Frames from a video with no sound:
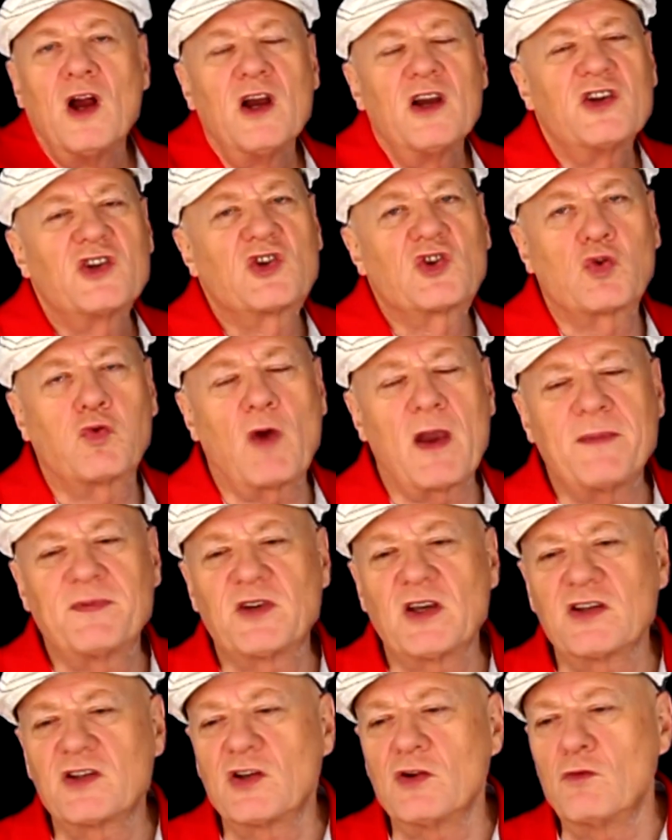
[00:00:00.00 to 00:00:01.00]

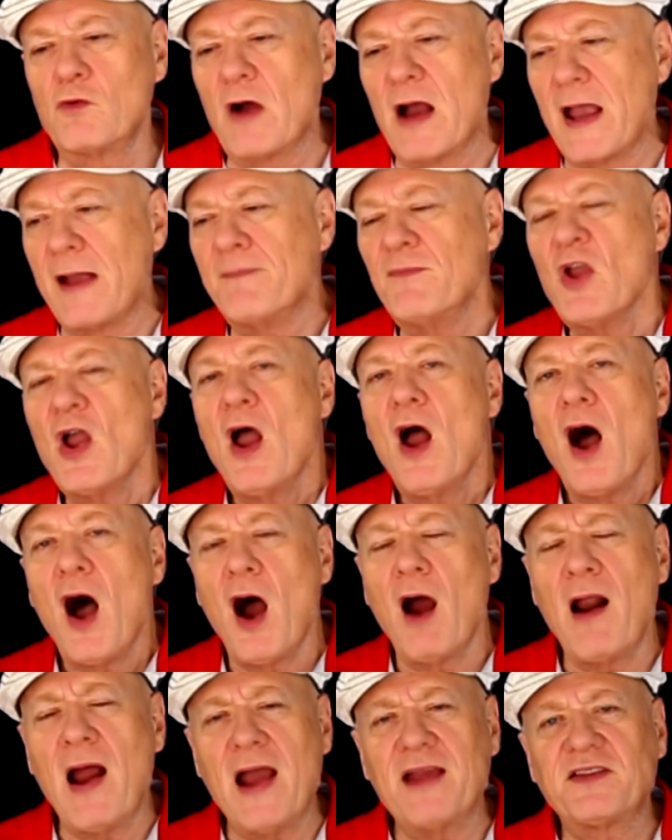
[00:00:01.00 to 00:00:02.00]
sweeps us away.
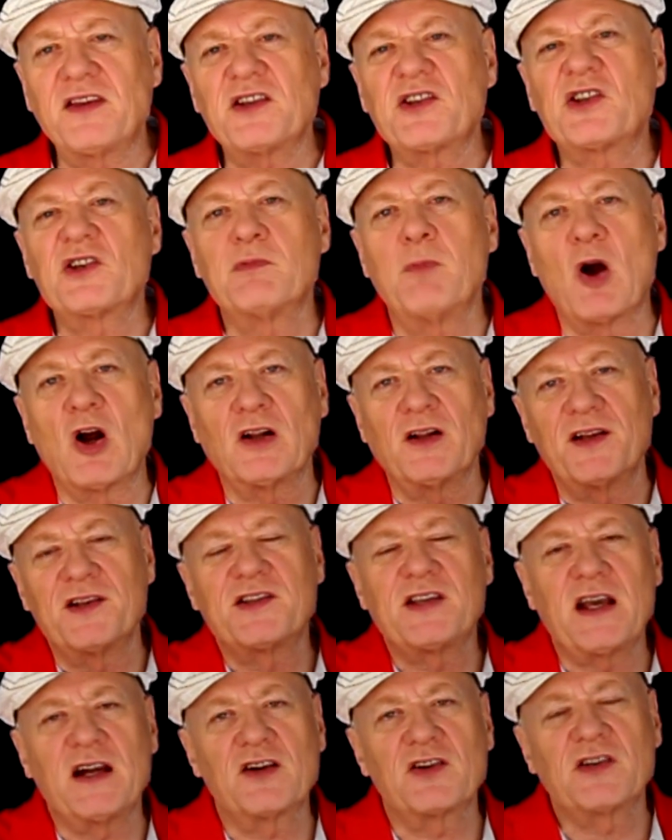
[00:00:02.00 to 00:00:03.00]
All right, this is Marlon
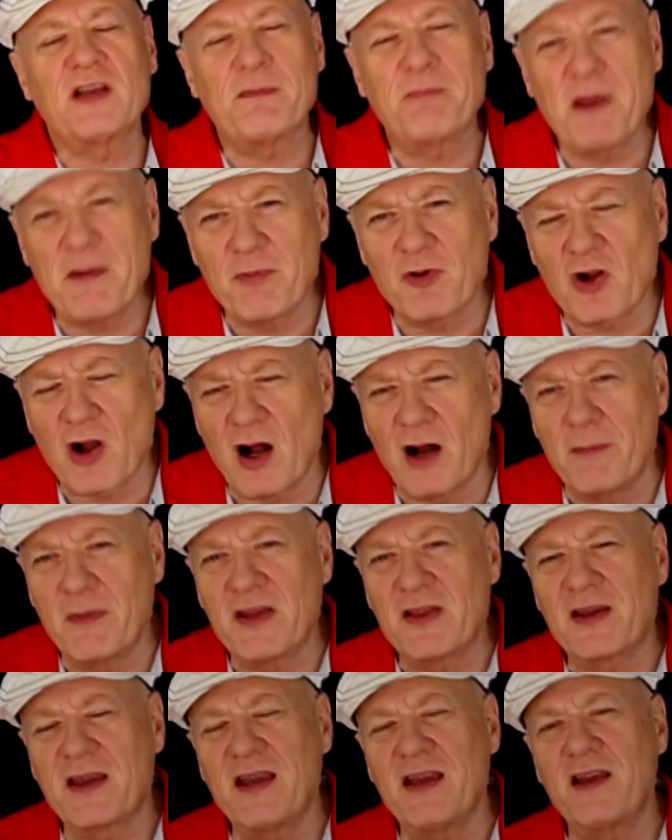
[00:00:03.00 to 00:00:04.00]
Center. Some people call me
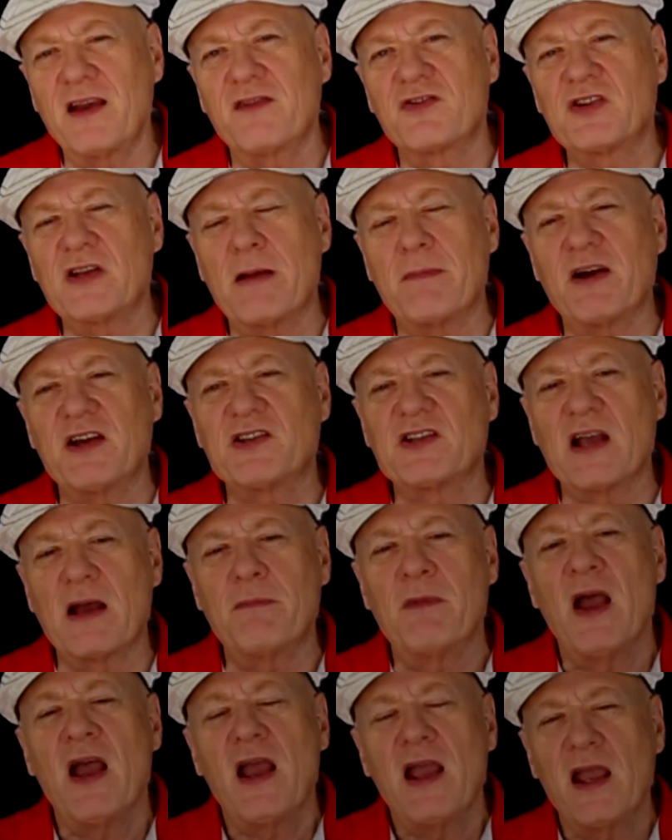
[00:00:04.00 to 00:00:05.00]
the king of
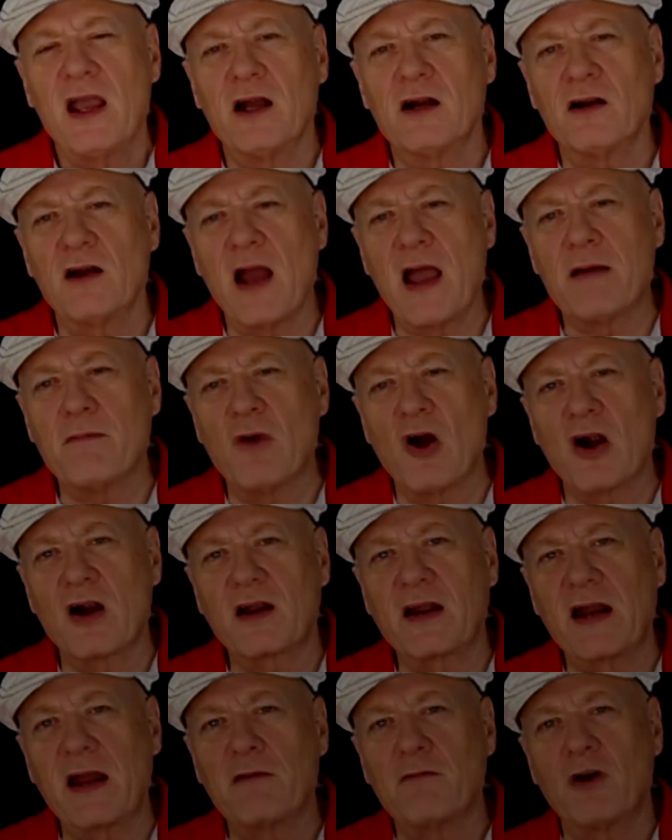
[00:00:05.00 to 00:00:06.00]
step-by-step internet
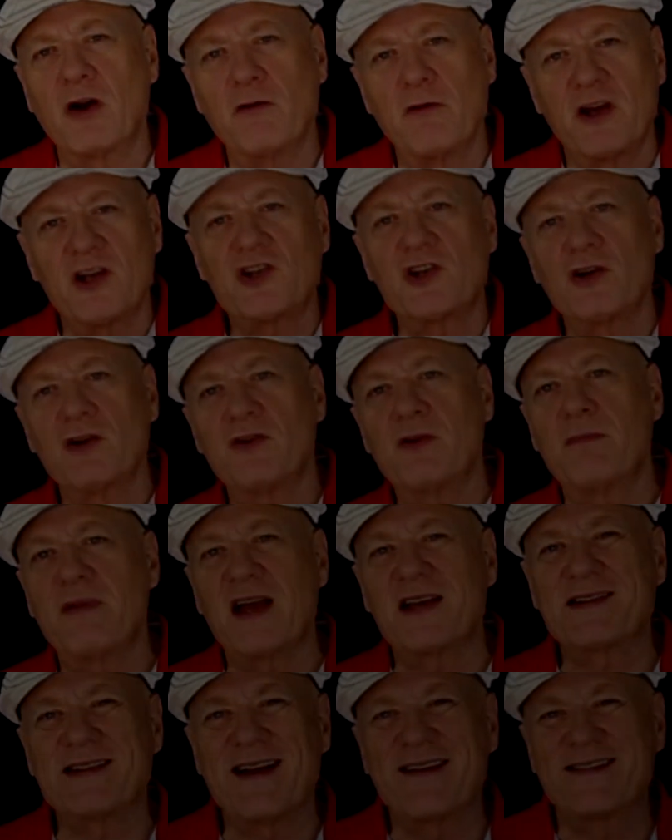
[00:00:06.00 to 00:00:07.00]
marketing. I want to wish you the
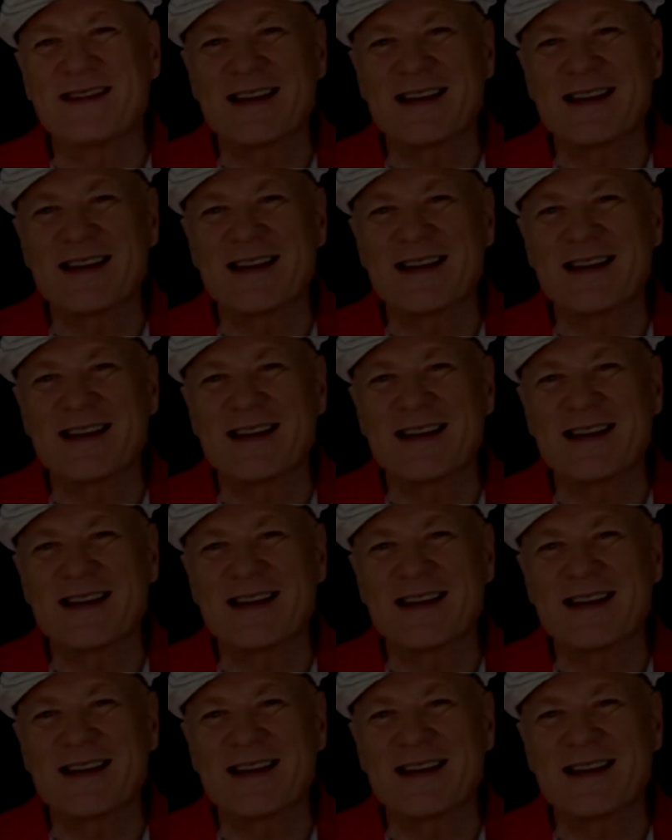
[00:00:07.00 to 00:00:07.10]
best of